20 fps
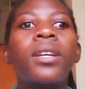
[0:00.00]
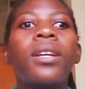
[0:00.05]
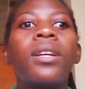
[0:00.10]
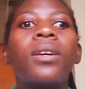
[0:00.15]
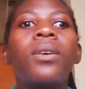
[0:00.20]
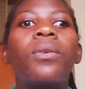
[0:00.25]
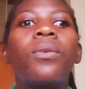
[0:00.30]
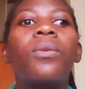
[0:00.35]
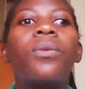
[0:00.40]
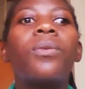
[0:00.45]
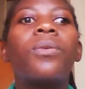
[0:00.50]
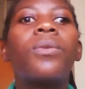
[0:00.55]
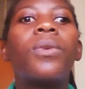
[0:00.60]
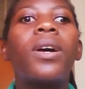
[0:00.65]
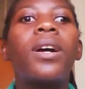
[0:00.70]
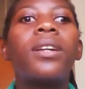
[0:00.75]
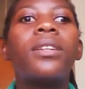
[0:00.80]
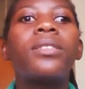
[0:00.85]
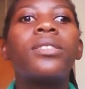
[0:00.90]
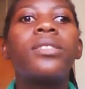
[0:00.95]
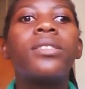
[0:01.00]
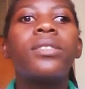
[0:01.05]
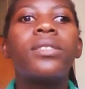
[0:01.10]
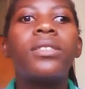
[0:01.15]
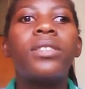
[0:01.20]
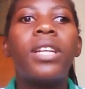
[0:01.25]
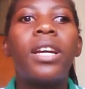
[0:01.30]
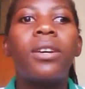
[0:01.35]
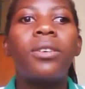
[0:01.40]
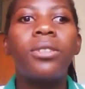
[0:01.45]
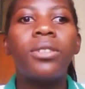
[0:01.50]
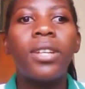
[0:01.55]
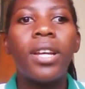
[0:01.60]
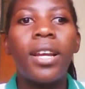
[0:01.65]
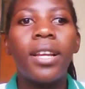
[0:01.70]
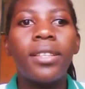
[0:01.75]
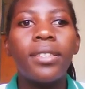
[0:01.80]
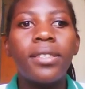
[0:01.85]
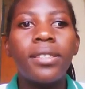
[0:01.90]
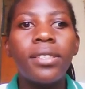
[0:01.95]
What now you
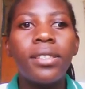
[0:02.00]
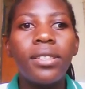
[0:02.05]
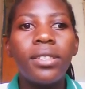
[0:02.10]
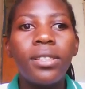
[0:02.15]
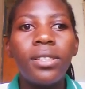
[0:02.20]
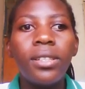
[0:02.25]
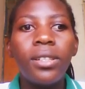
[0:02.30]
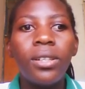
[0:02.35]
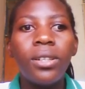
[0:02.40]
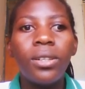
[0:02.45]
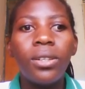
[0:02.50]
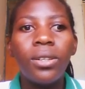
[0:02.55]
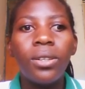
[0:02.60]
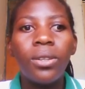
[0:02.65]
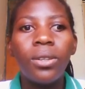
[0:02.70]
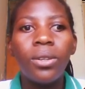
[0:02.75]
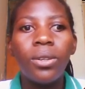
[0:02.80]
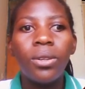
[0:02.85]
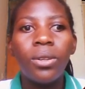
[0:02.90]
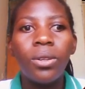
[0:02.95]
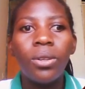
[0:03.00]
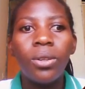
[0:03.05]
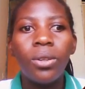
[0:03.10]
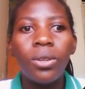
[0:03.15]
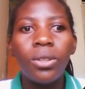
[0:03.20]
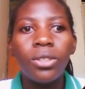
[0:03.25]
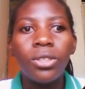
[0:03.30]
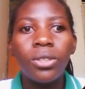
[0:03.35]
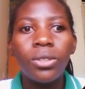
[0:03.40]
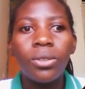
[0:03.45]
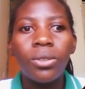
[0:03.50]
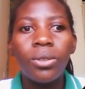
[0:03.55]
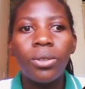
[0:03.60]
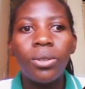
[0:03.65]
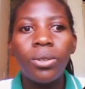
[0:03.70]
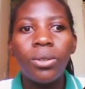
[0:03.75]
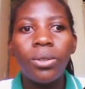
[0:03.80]
can see logical,